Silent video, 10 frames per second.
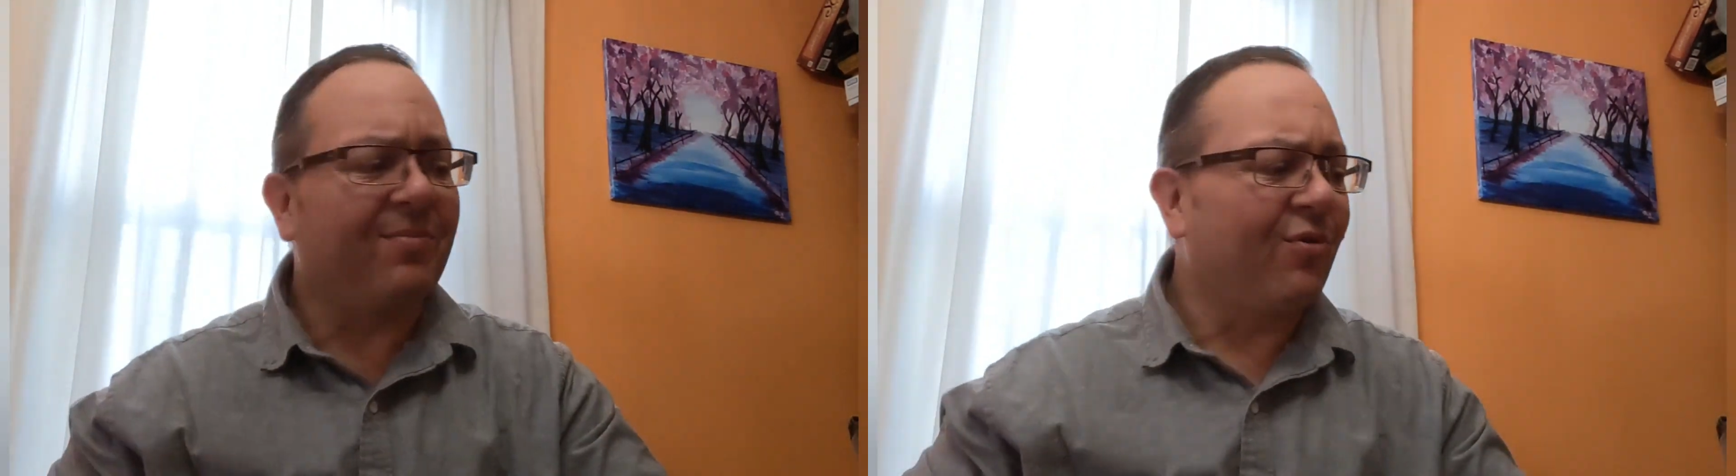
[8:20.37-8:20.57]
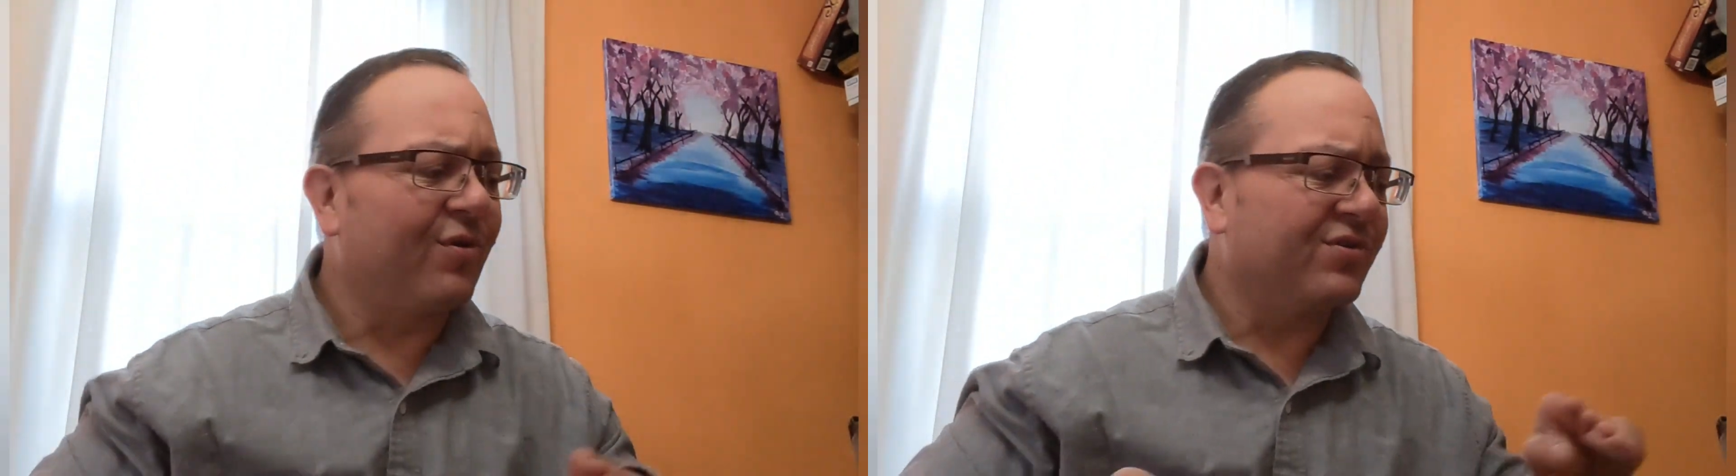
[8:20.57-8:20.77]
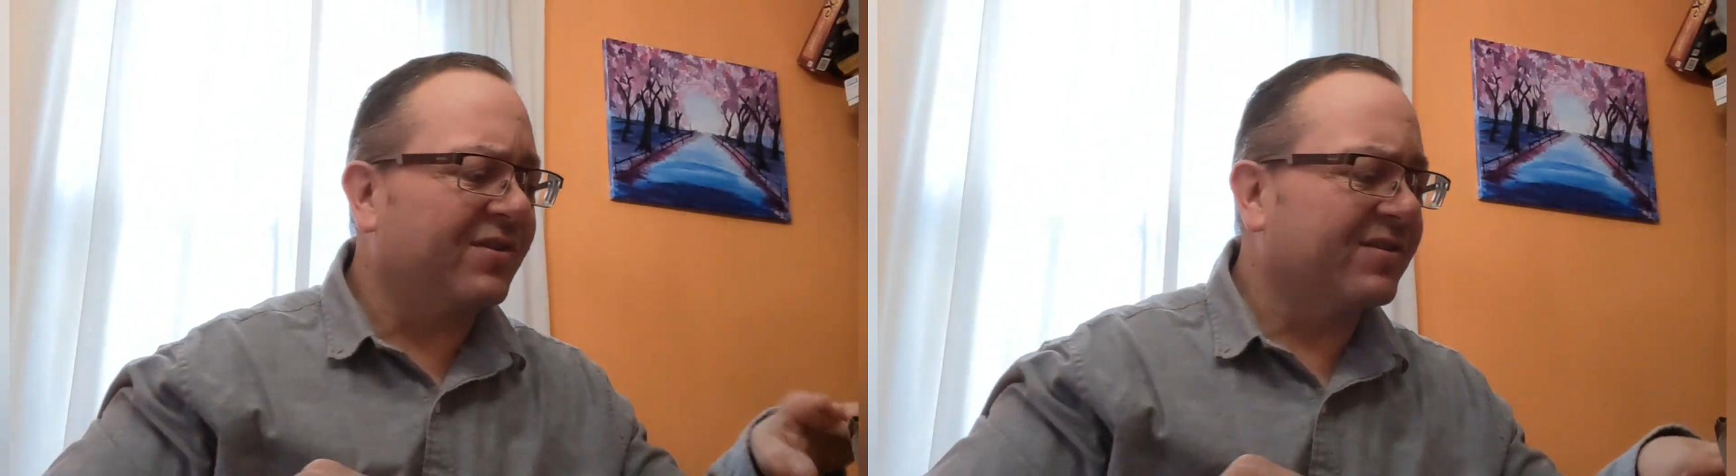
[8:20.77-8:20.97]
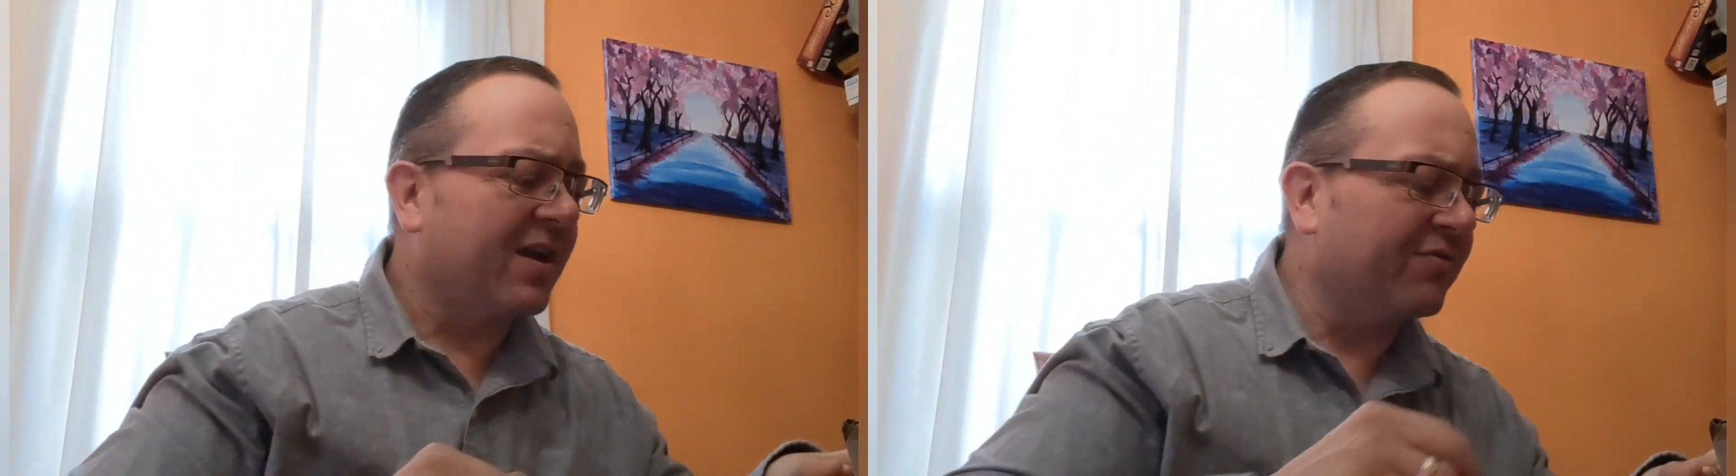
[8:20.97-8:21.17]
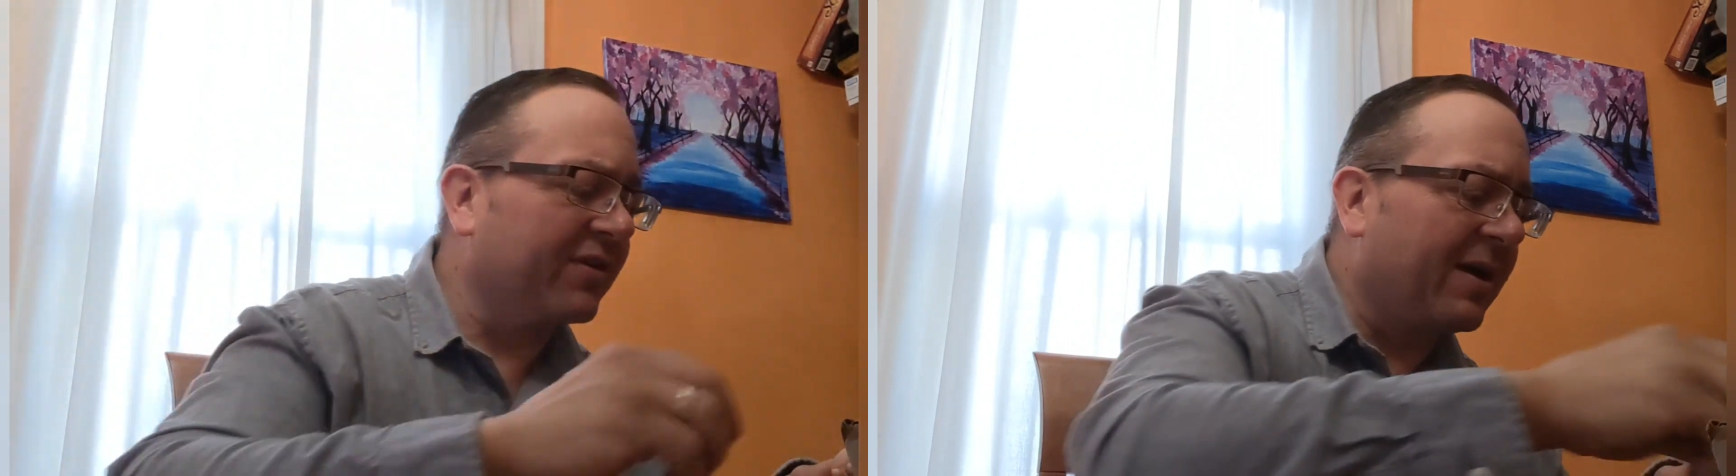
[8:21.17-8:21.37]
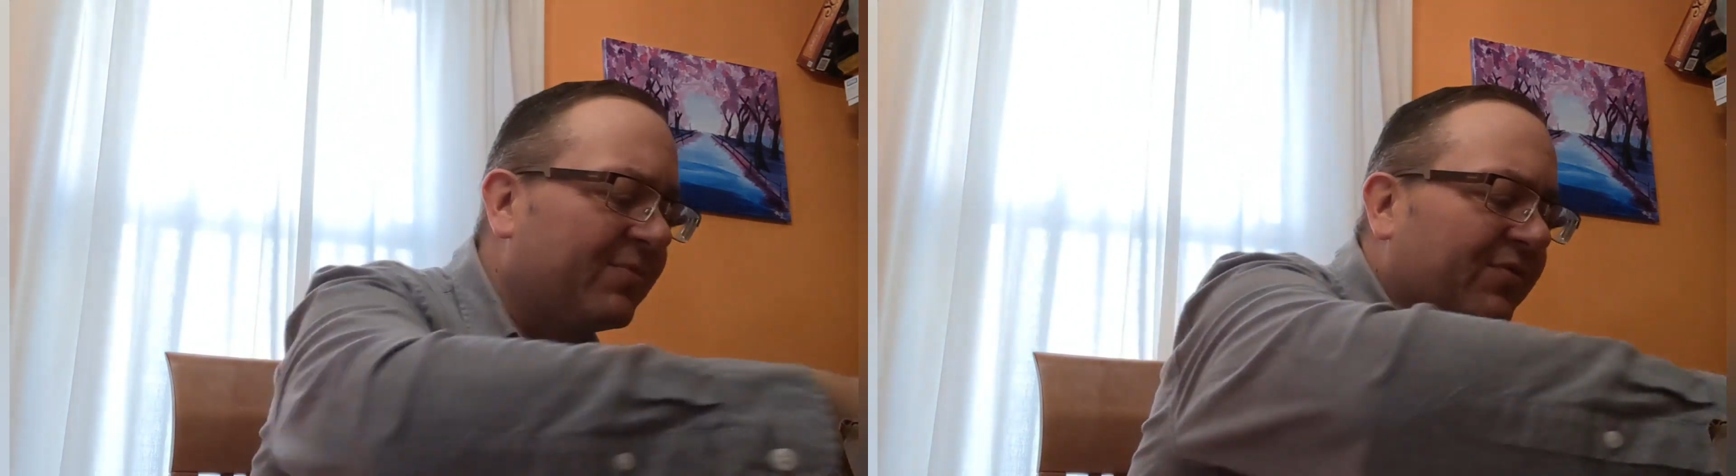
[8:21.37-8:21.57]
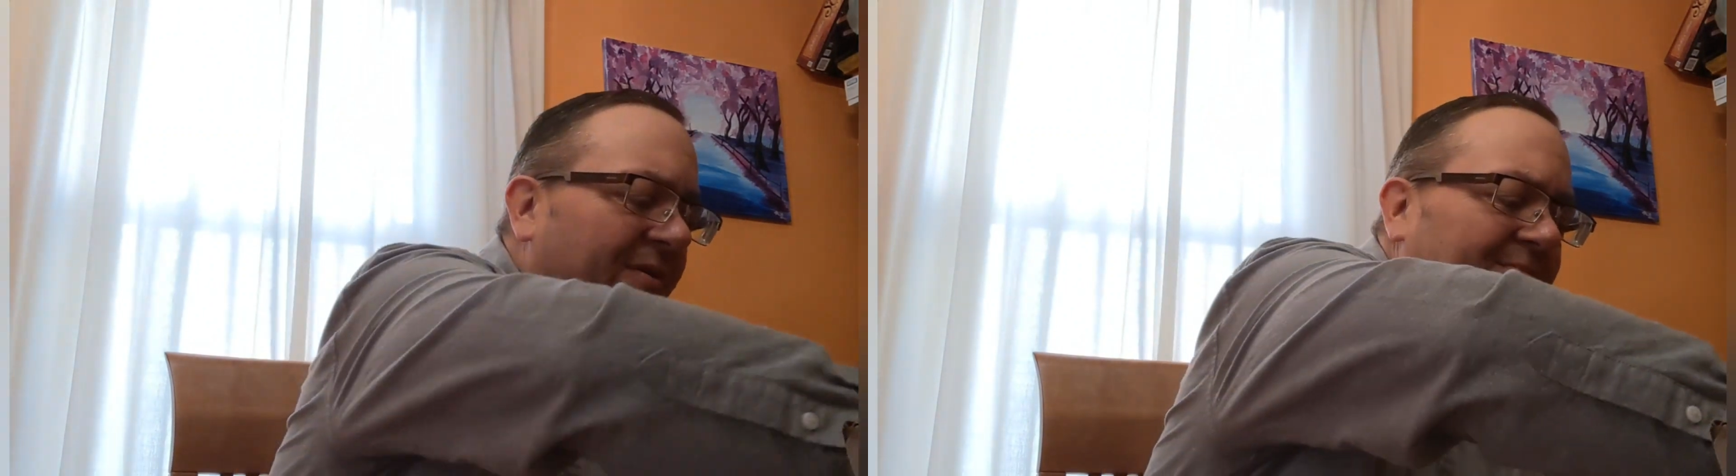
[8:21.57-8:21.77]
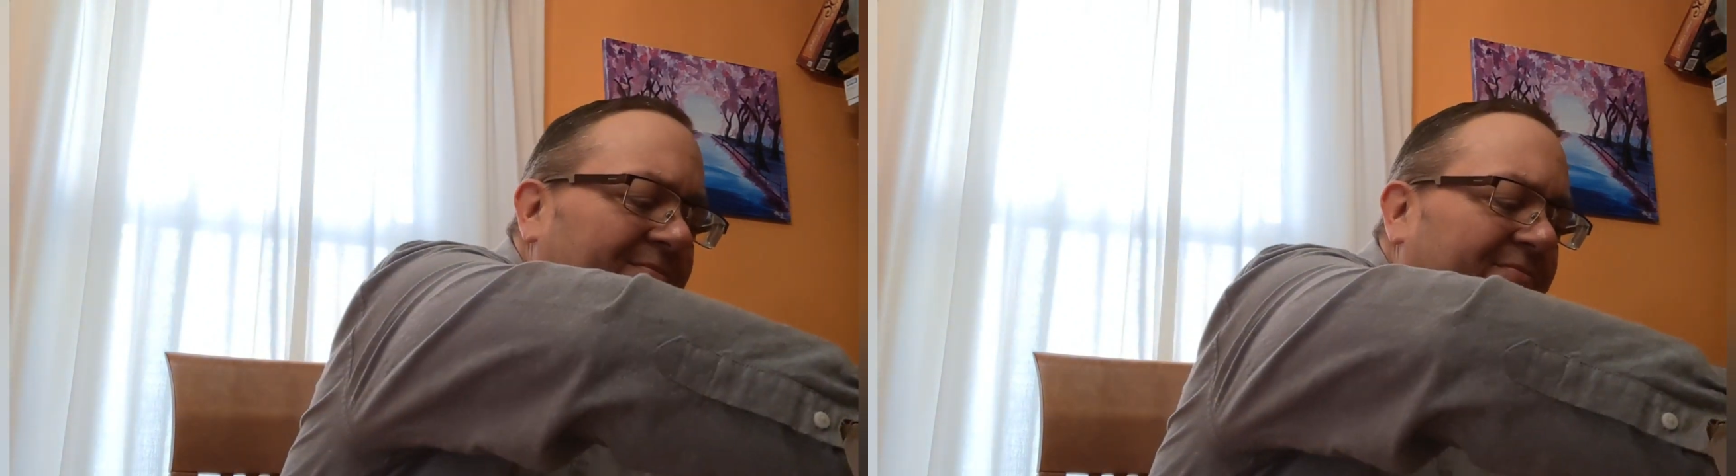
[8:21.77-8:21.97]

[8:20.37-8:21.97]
the produce in this country comes from.